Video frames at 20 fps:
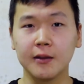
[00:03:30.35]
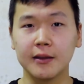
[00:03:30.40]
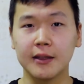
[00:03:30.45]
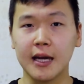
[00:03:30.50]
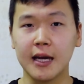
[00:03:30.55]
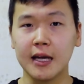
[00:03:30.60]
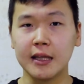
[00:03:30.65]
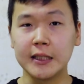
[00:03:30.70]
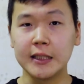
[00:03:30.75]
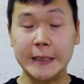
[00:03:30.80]

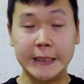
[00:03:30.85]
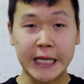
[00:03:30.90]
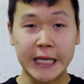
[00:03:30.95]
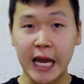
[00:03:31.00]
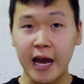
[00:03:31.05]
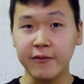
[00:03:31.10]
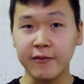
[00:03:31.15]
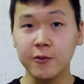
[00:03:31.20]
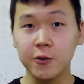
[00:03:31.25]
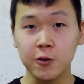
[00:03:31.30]
then they
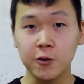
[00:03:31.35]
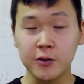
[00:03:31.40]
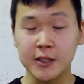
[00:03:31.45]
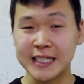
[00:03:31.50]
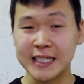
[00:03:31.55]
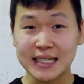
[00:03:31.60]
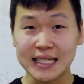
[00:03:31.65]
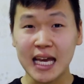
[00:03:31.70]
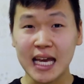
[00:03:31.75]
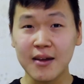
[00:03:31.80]
have to use
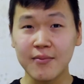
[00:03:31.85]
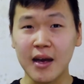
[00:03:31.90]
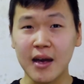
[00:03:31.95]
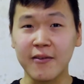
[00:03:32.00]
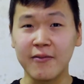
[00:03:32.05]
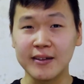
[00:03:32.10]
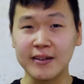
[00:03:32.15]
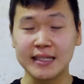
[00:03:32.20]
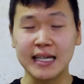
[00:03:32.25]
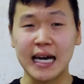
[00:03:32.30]
the same
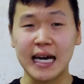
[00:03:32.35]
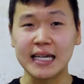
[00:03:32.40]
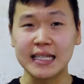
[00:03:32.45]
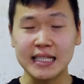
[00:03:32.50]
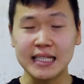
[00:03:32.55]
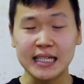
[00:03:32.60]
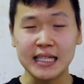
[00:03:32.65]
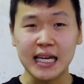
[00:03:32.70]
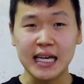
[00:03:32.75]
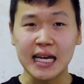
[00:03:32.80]
FSA
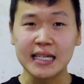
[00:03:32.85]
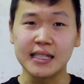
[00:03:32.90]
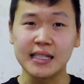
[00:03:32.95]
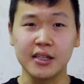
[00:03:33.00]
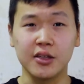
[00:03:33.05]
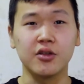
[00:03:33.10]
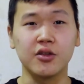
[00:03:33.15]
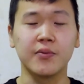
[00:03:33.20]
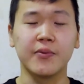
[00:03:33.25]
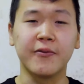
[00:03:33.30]
ID as they
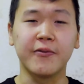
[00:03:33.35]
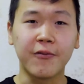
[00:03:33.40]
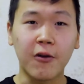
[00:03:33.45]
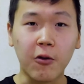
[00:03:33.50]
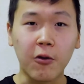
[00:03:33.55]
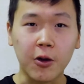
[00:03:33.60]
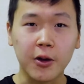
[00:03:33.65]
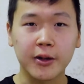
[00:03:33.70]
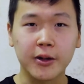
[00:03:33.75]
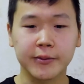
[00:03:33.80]
used
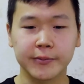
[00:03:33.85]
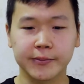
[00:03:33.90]
before.